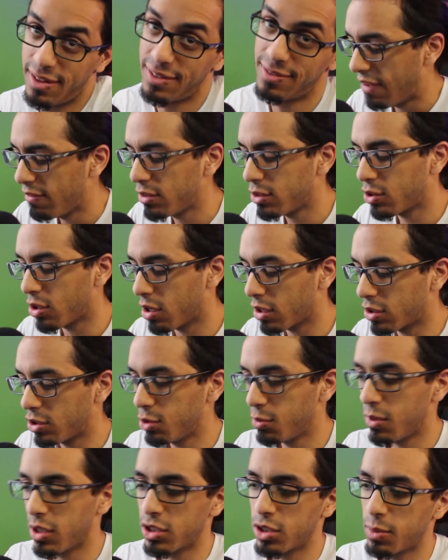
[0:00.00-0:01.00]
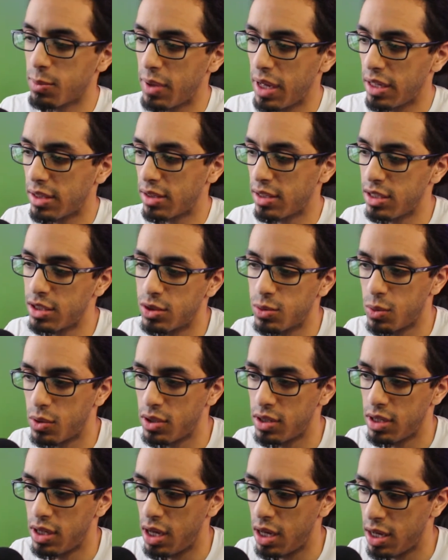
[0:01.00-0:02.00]
Haven't talked too much about this
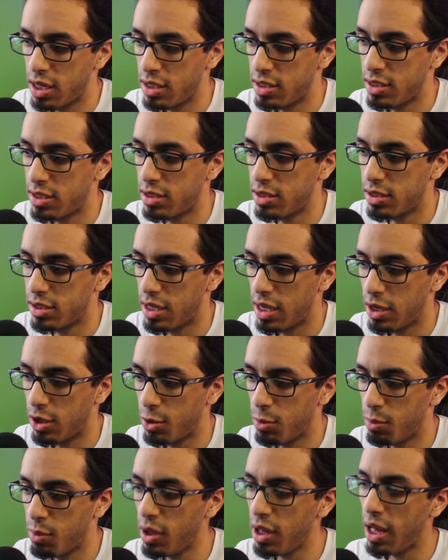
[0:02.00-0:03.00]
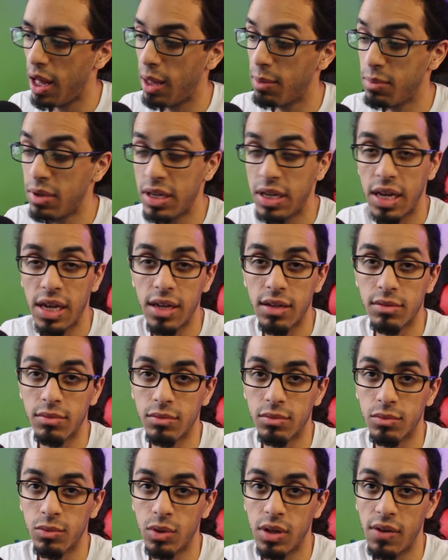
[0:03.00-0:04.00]
one on this channel, but I mean, hey,
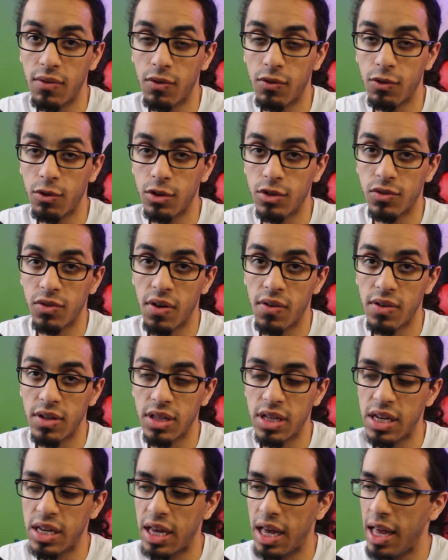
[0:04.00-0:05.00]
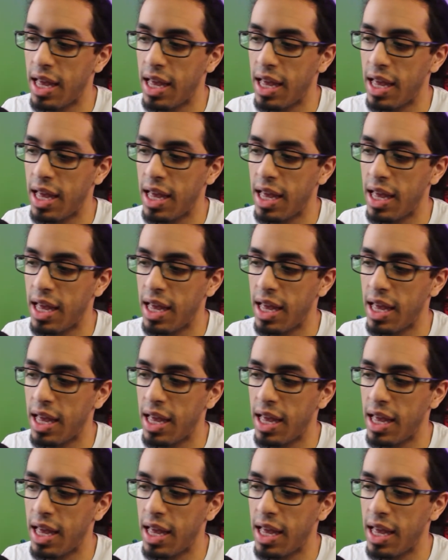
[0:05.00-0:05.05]
we have a first for everything.